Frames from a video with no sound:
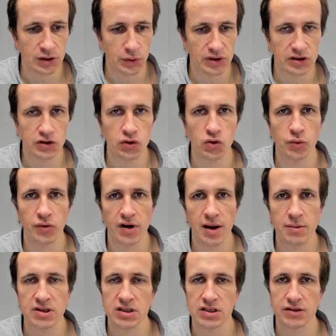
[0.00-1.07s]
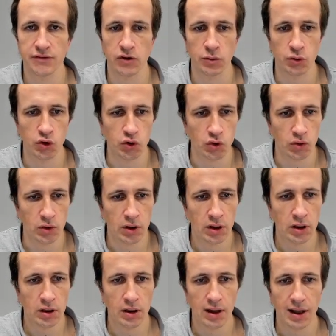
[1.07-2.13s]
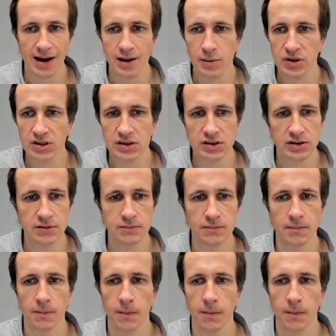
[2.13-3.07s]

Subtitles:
here with two parameters from two elements.